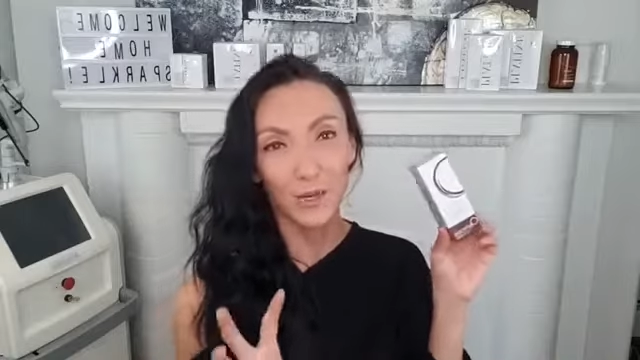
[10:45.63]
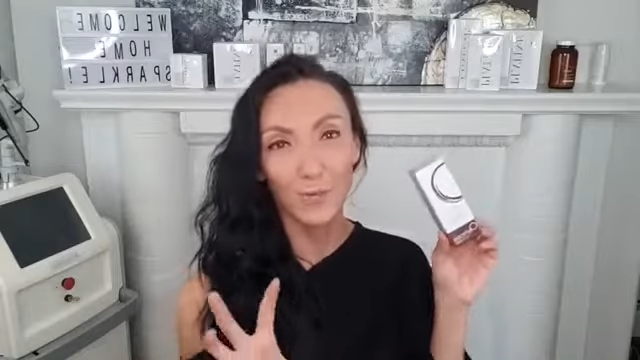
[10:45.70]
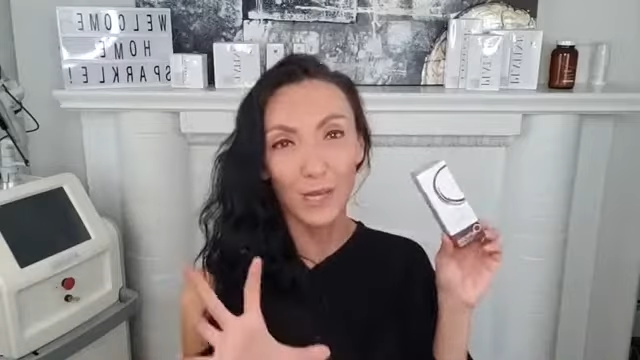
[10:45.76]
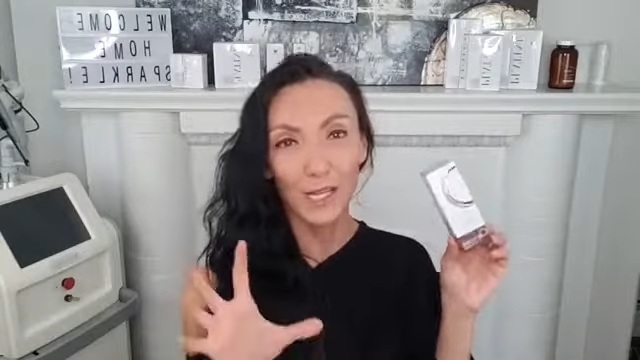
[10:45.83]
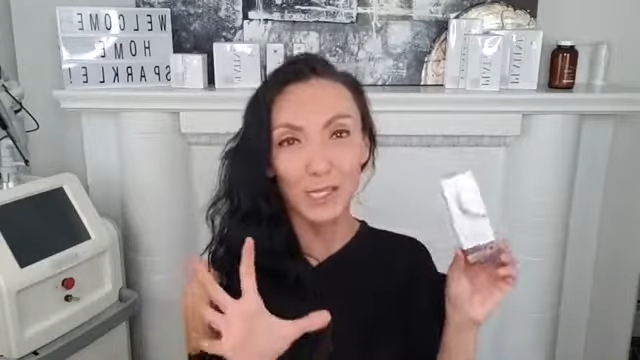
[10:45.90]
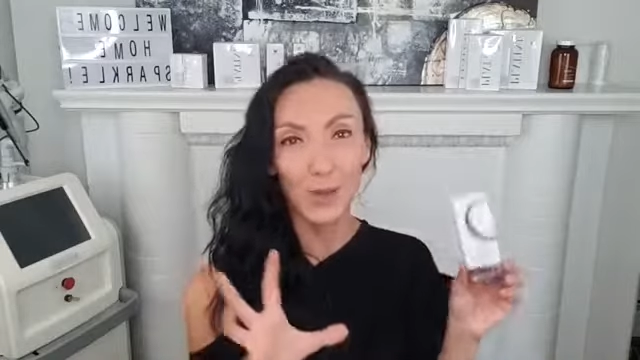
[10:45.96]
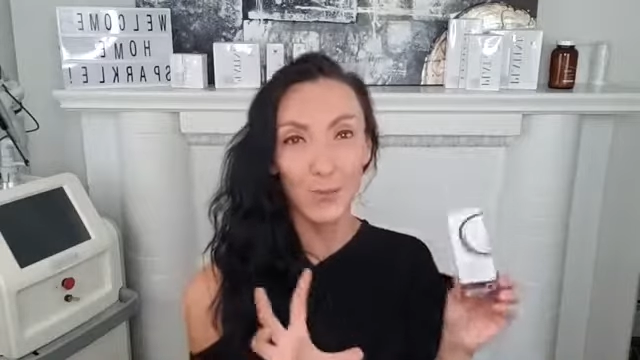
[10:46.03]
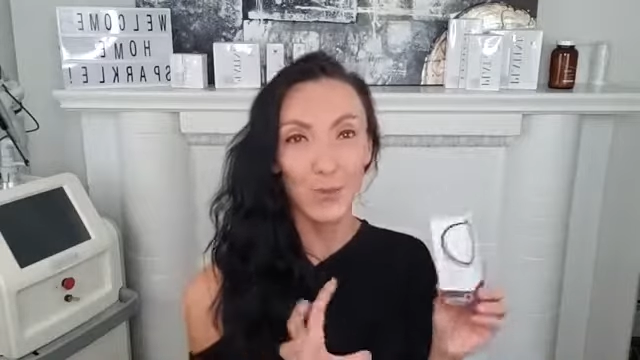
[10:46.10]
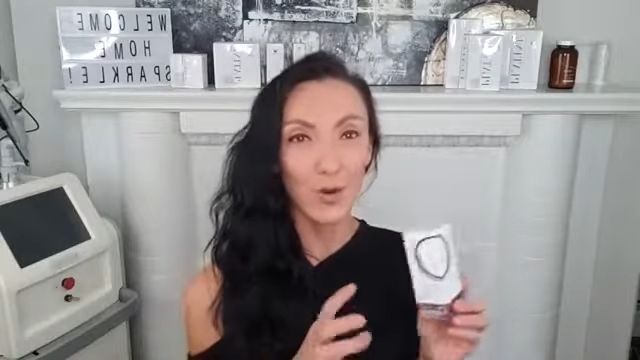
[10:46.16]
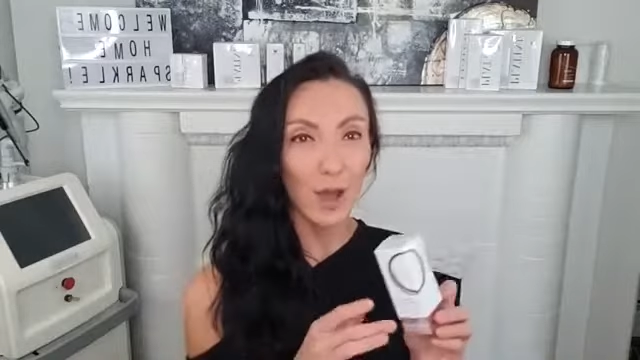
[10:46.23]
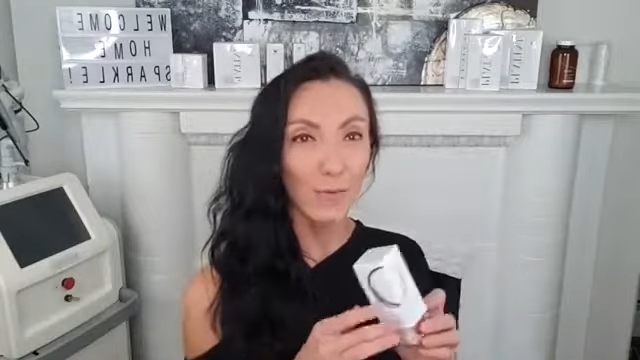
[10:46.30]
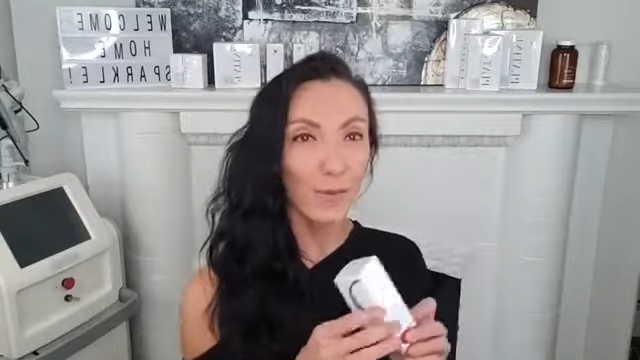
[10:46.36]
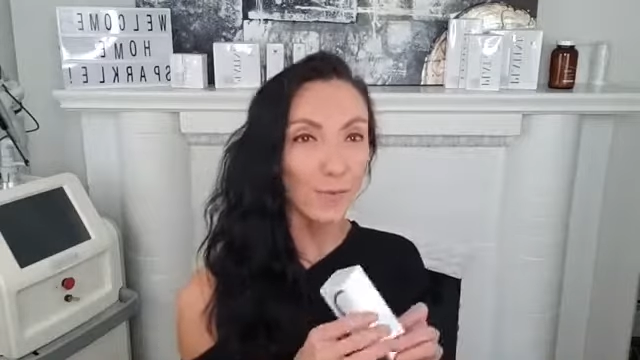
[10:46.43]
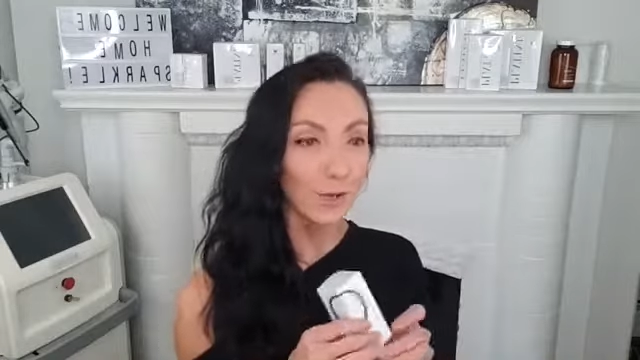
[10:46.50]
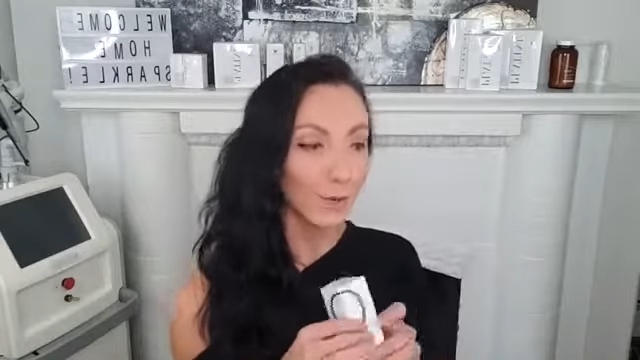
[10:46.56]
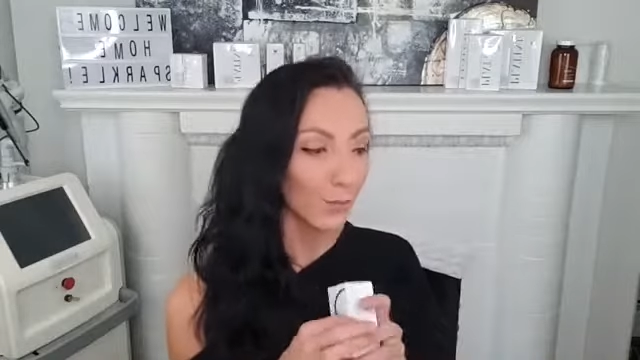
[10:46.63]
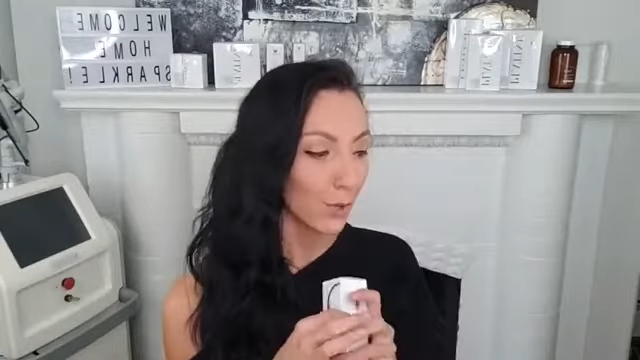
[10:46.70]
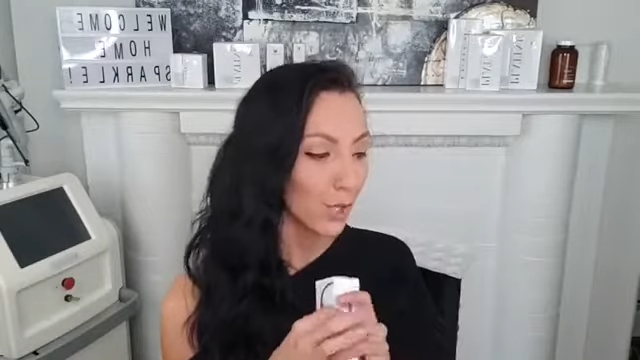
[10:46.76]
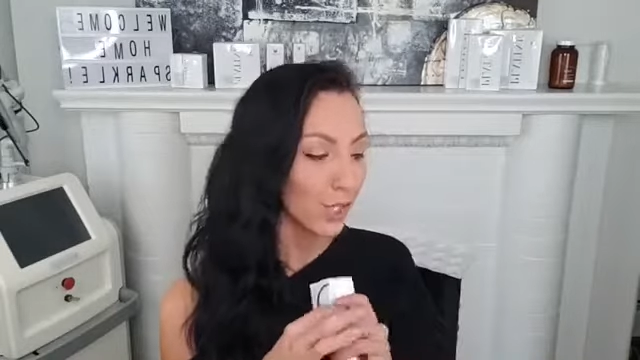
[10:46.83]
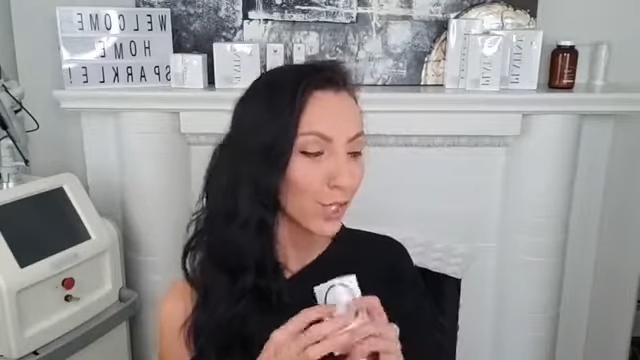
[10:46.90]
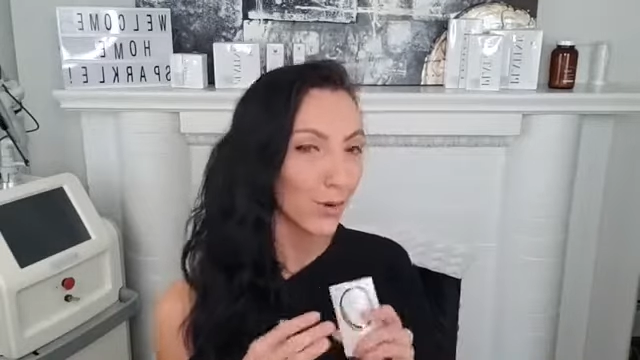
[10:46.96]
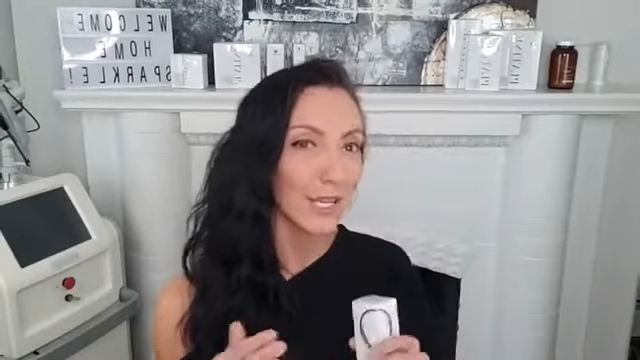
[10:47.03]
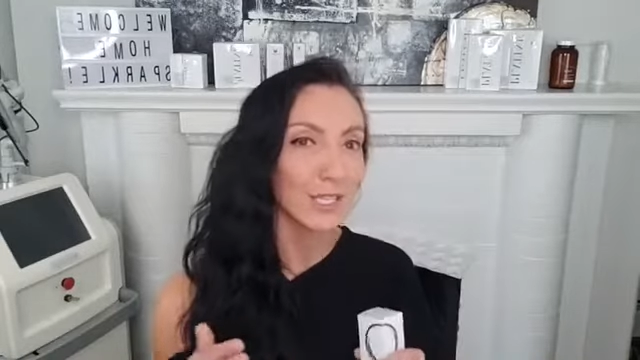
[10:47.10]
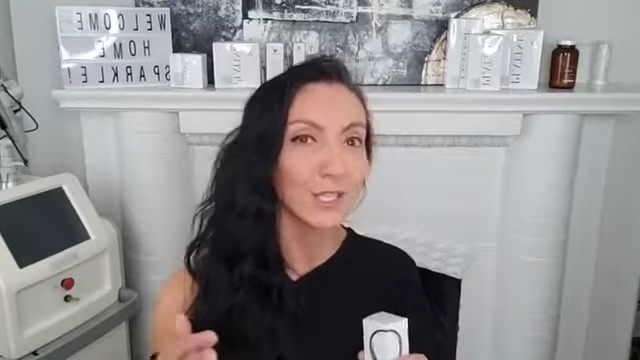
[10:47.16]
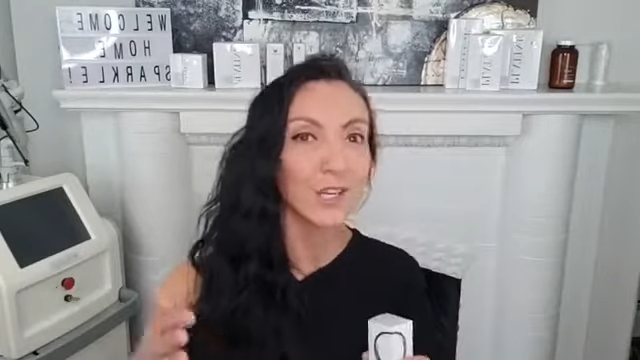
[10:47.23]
because the problem with a moisturizer,